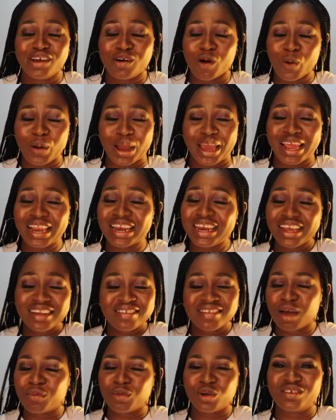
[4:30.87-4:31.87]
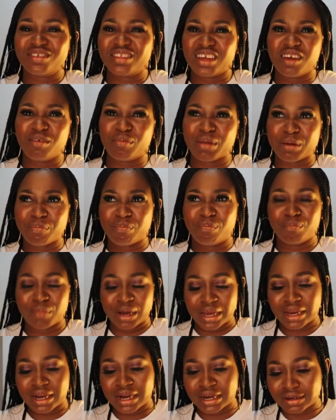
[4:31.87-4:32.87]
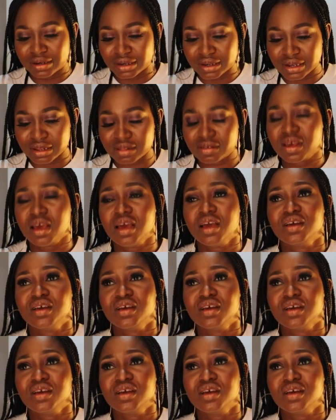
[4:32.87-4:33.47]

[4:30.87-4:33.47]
Okay. Later I'm going to tell you my, my candidate.